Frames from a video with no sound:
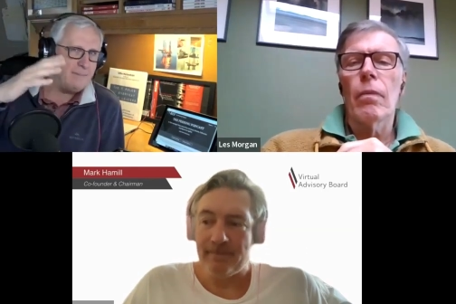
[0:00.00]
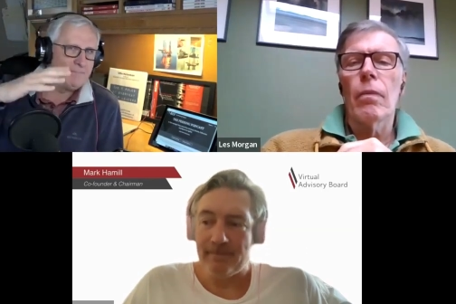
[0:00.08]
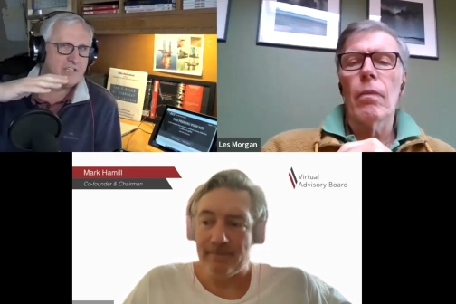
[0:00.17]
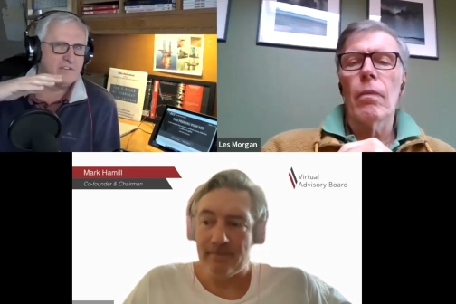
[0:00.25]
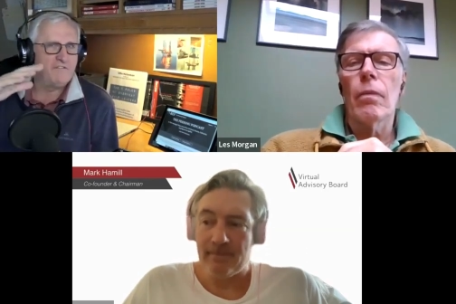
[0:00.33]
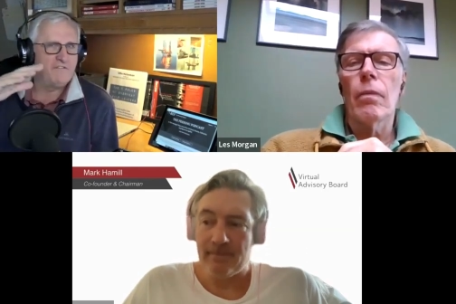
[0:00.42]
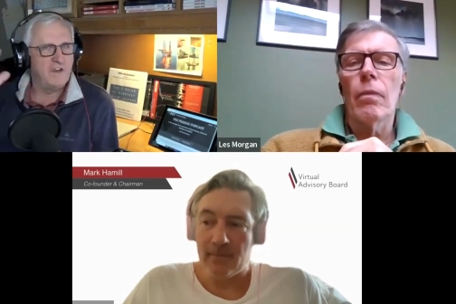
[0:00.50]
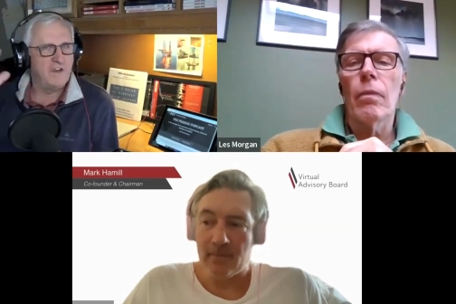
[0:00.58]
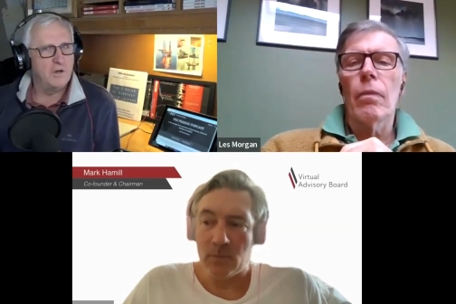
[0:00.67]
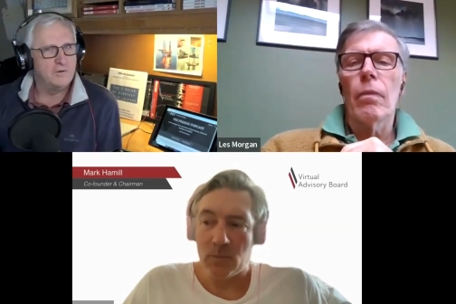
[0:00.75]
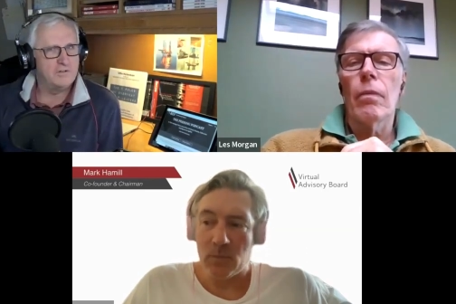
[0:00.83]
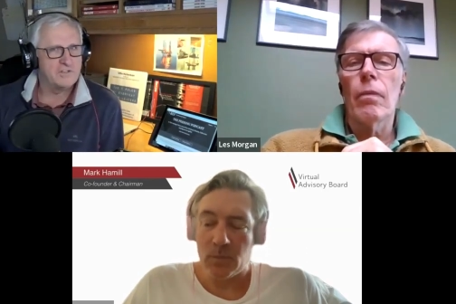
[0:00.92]
Speaker 1: ebbs and
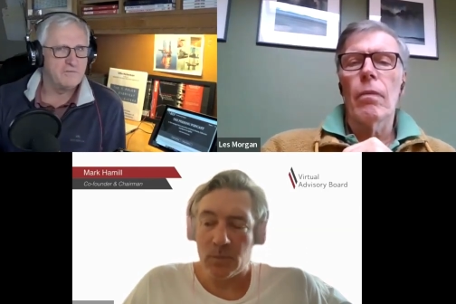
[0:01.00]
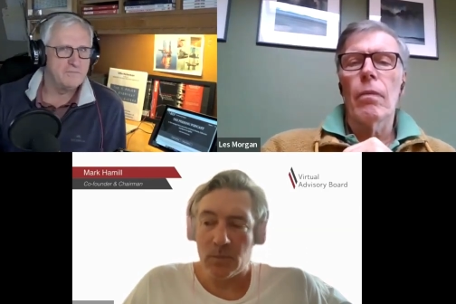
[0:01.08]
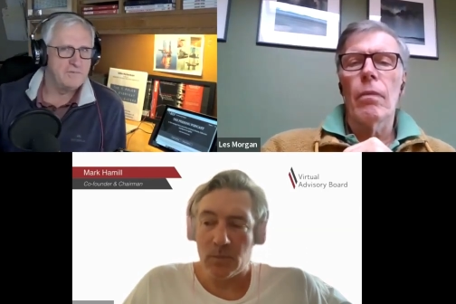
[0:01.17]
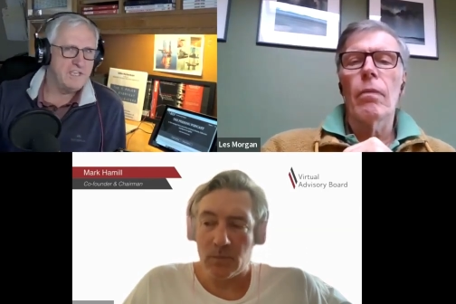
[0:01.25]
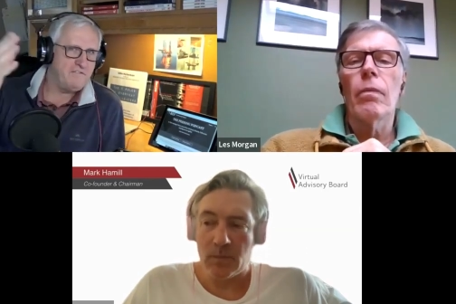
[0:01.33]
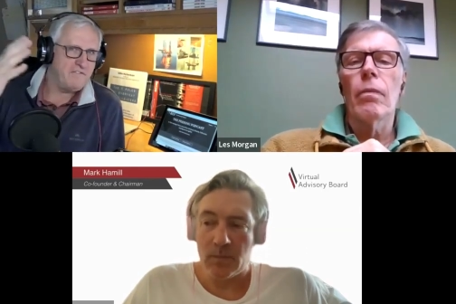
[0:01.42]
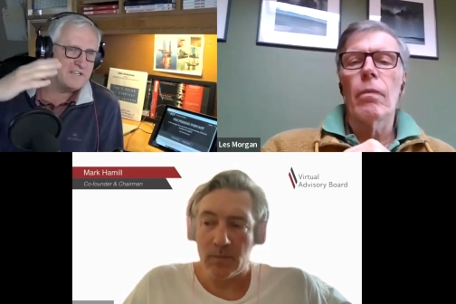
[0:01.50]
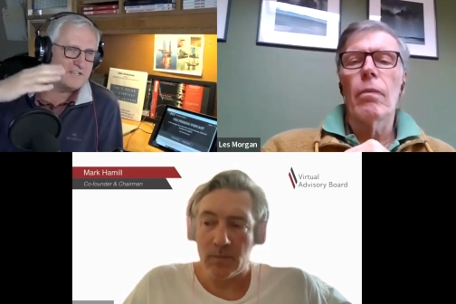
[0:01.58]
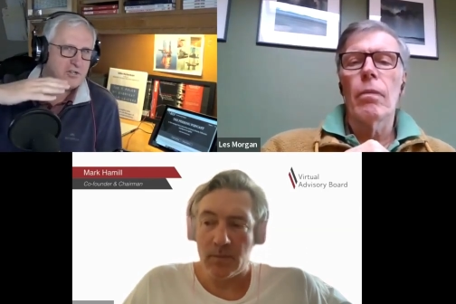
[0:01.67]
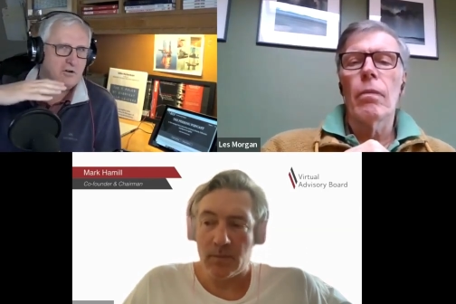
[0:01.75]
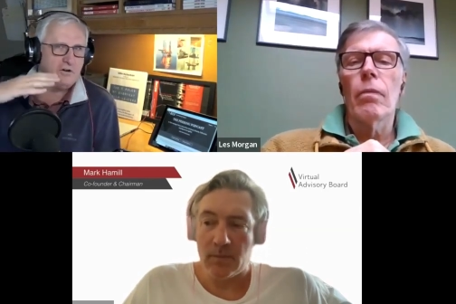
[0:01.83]
flows from defense to